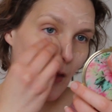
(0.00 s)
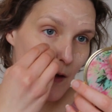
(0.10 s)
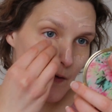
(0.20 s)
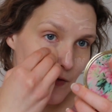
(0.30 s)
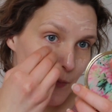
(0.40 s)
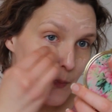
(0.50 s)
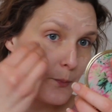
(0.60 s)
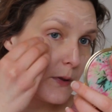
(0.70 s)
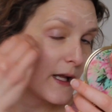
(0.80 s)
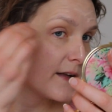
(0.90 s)
This
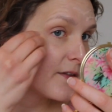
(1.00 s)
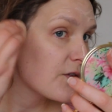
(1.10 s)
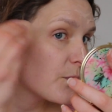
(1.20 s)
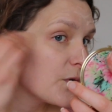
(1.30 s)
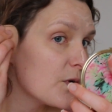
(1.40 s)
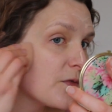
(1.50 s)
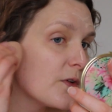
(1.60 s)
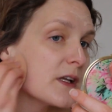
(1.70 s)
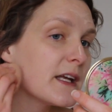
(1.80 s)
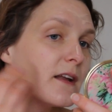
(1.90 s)
blends
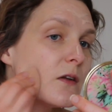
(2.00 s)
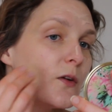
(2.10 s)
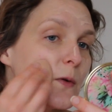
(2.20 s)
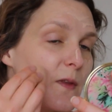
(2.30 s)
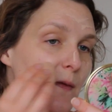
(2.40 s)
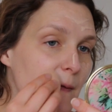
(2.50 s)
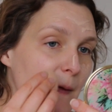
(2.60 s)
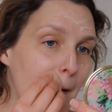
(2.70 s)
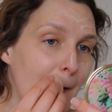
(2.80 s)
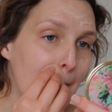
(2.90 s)
beautifully into the
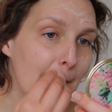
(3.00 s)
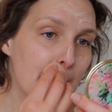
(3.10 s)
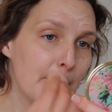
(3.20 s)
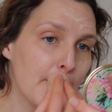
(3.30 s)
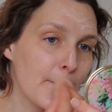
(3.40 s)
skin.